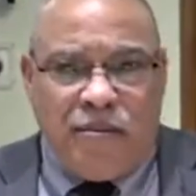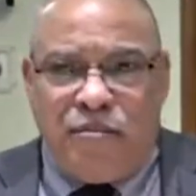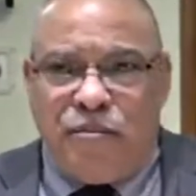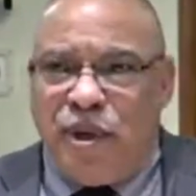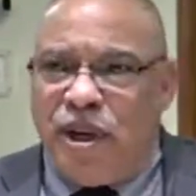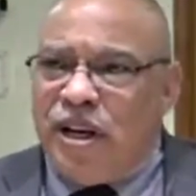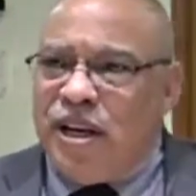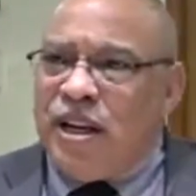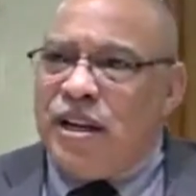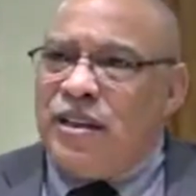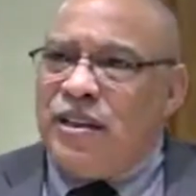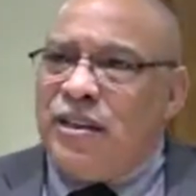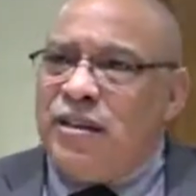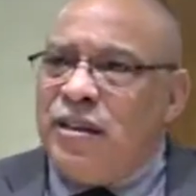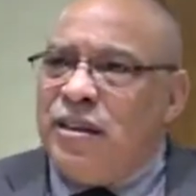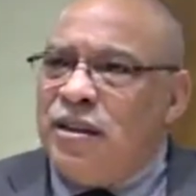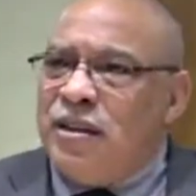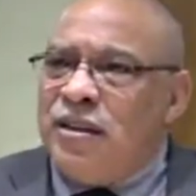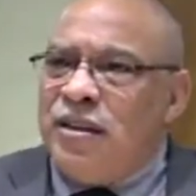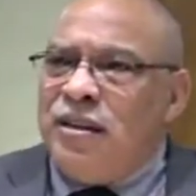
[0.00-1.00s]
But he didn't
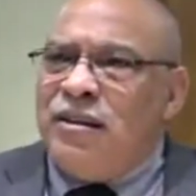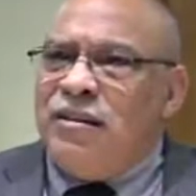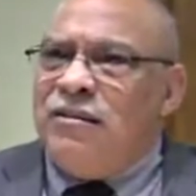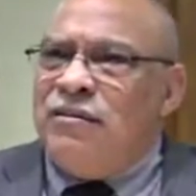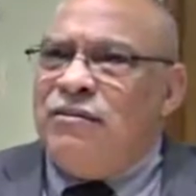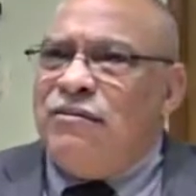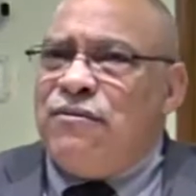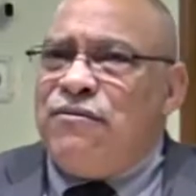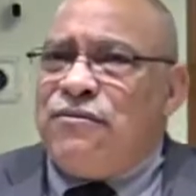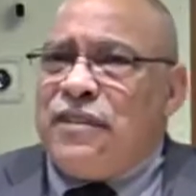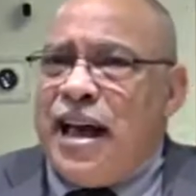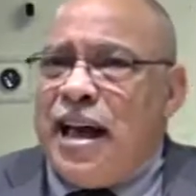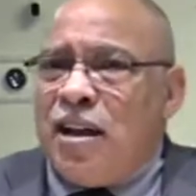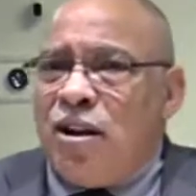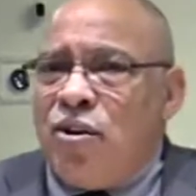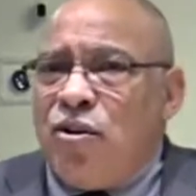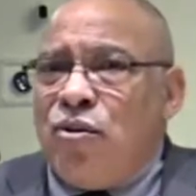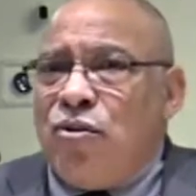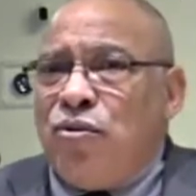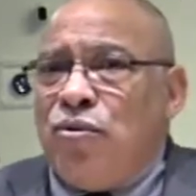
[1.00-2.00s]

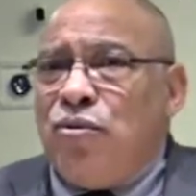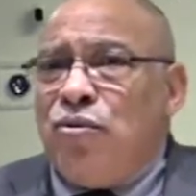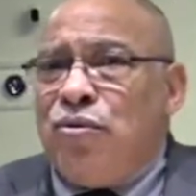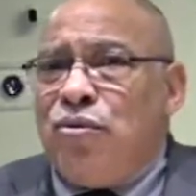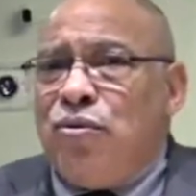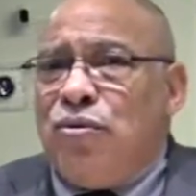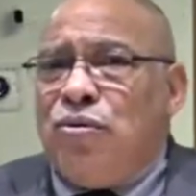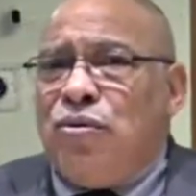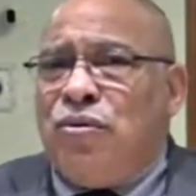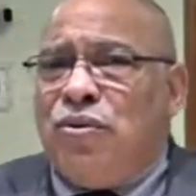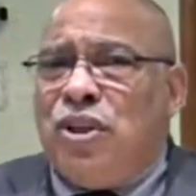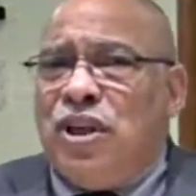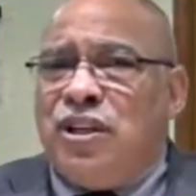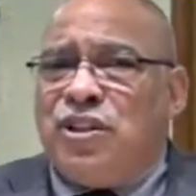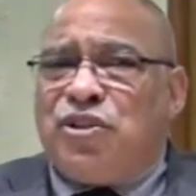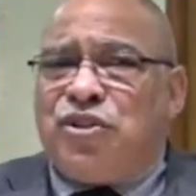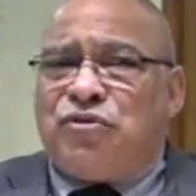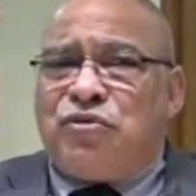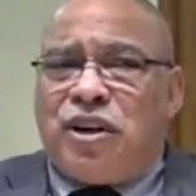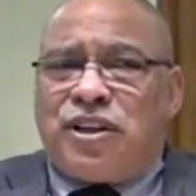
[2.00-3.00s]
follow the
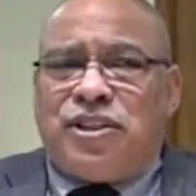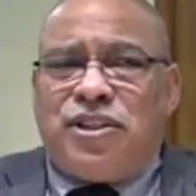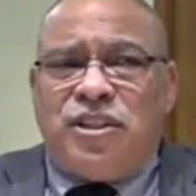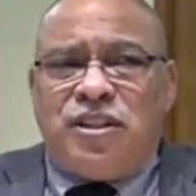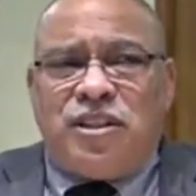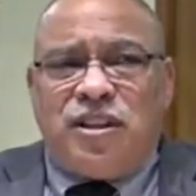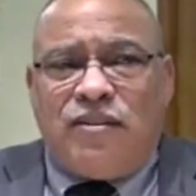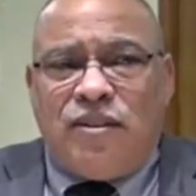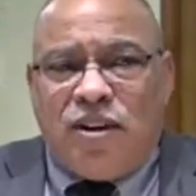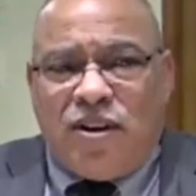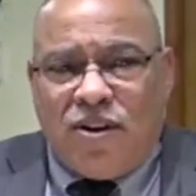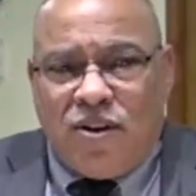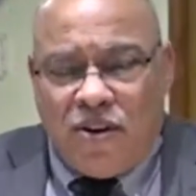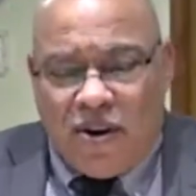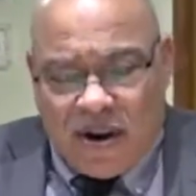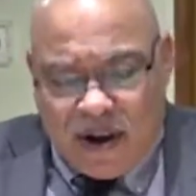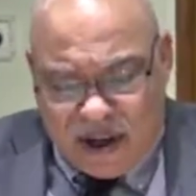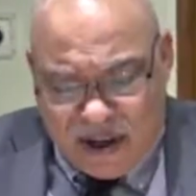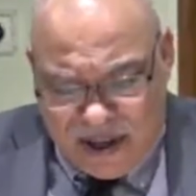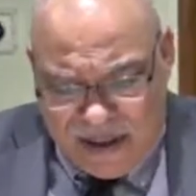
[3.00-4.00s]
instructions of the
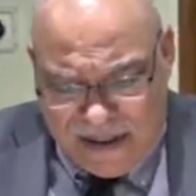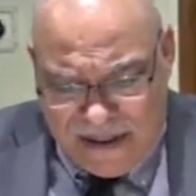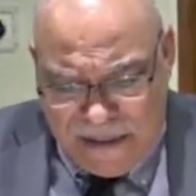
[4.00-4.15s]
Lord.